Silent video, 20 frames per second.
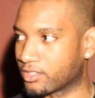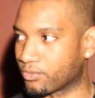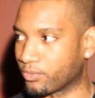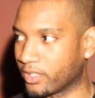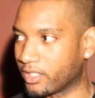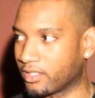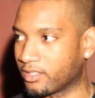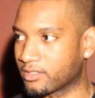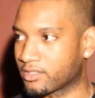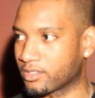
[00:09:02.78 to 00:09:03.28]
as
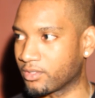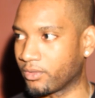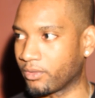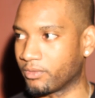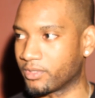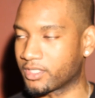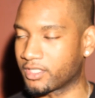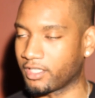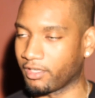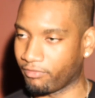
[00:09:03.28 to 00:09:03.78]
well. So it
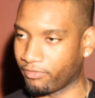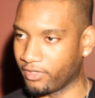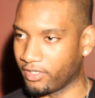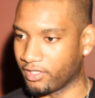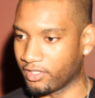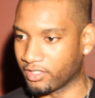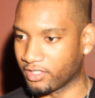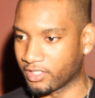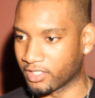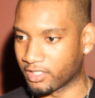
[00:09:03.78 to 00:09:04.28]
was
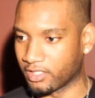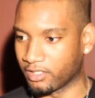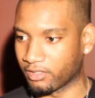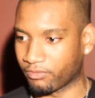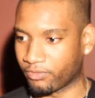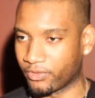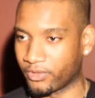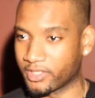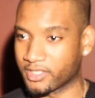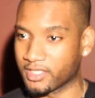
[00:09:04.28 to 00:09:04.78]
definitely a good look
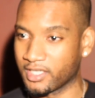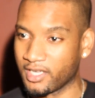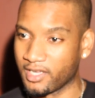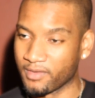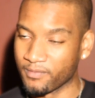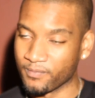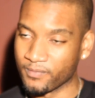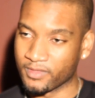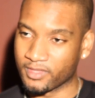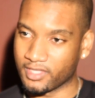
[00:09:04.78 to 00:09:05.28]
for us.
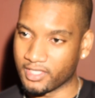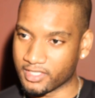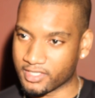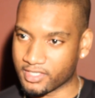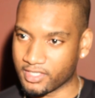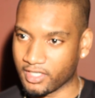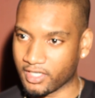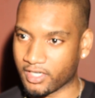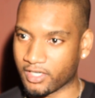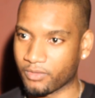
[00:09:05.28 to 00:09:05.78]

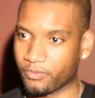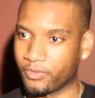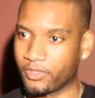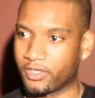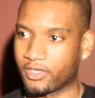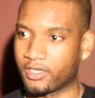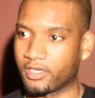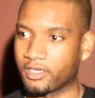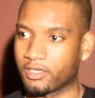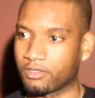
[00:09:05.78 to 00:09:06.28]
This year
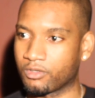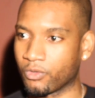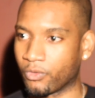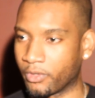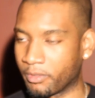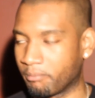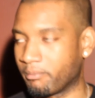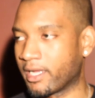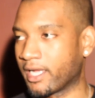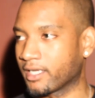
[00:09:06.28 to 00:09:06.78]
we're
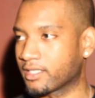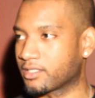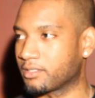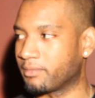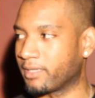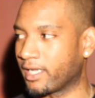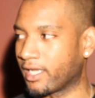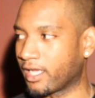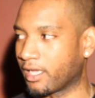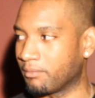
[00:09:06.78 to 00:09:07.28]
going back to
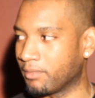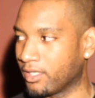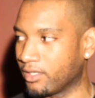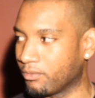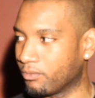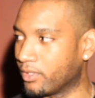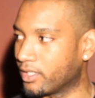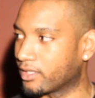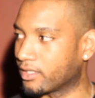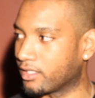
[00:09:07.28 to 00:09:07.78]

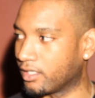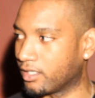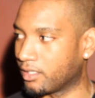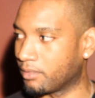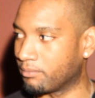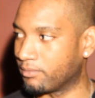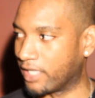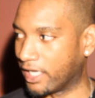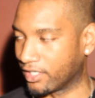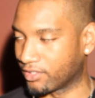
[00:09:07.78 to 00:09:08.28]
Miami with
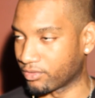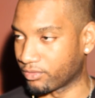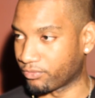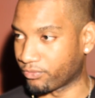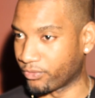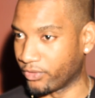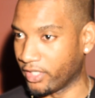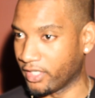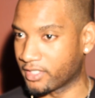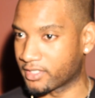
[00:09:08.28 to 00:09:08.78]
um, Natural
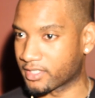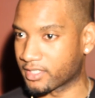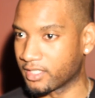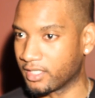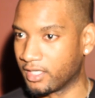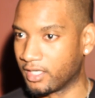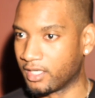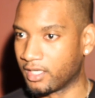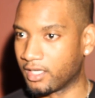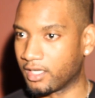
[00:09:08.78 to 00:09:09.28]
Freaks
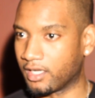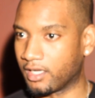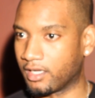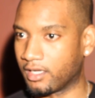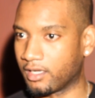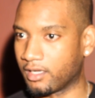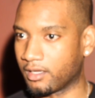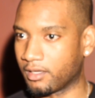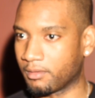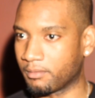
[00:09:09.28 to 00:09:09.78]

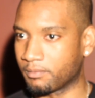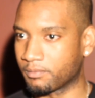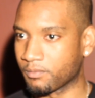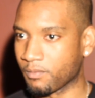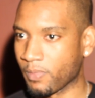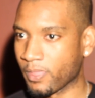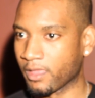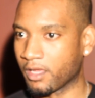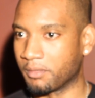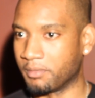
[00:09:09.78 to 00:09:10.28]
um,
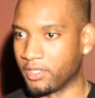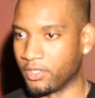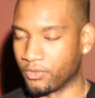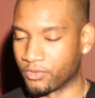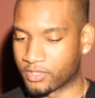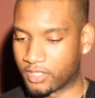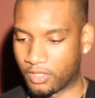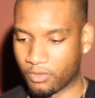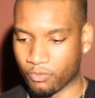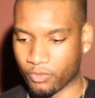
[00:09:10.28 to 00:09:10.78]
we'll be
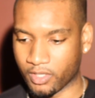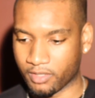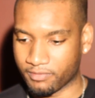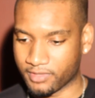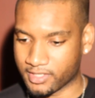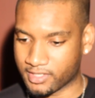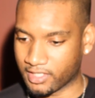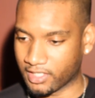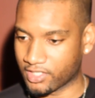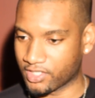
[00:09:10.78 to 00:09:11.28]
using one of
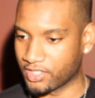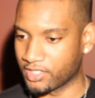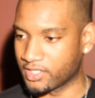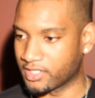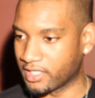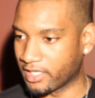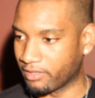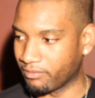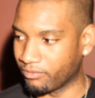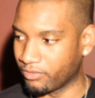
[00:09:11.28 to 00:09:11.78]
the sections
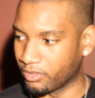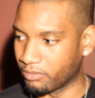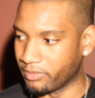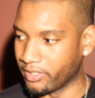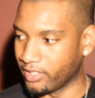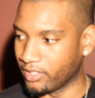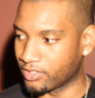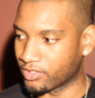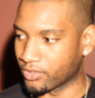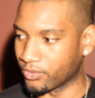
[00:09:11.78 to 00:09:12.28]
that we'll
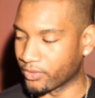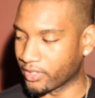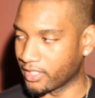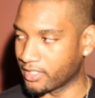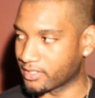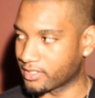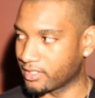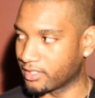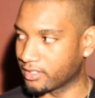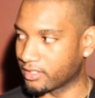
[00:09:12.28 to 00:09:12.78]
be
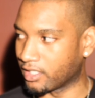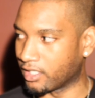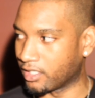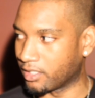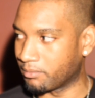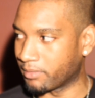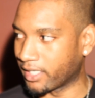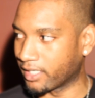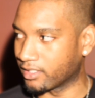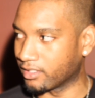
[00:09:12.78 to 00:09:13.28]
showcasing
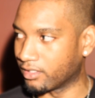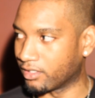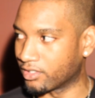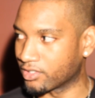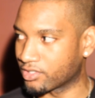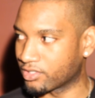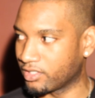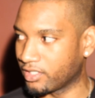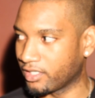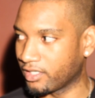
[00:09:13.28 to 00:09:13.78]
um, at the
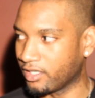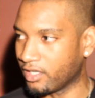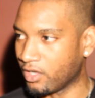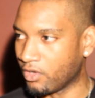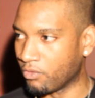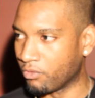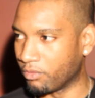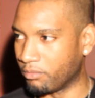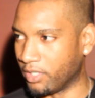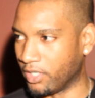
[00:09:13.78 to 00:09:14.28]
launch today.
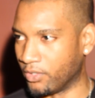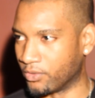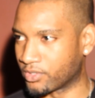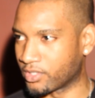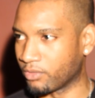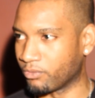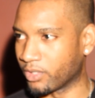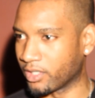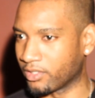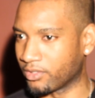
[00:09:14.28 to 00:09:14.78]
We'll be
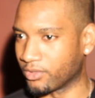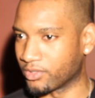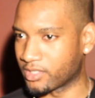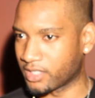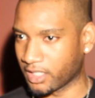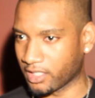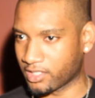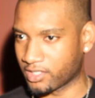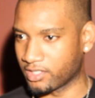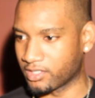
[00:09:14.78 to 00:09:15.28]
using one of those
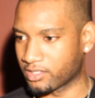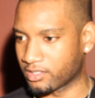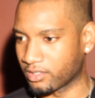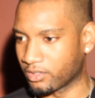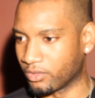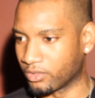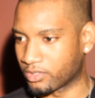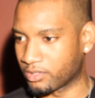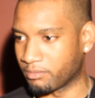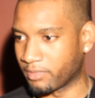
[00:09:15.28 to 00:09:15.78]
sections to
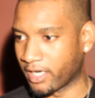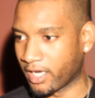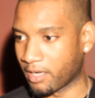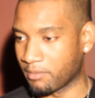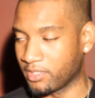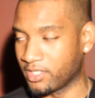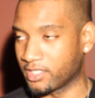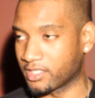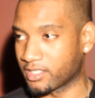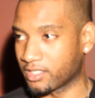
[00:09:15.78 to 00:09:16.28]
go to
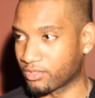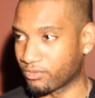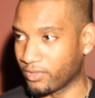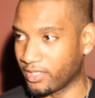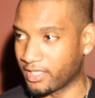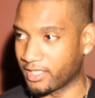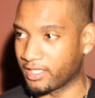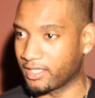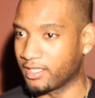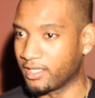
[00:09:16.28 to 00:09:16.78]
Miami, just as we
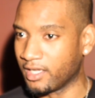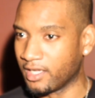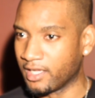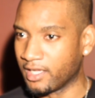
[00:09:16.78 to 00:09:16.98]
did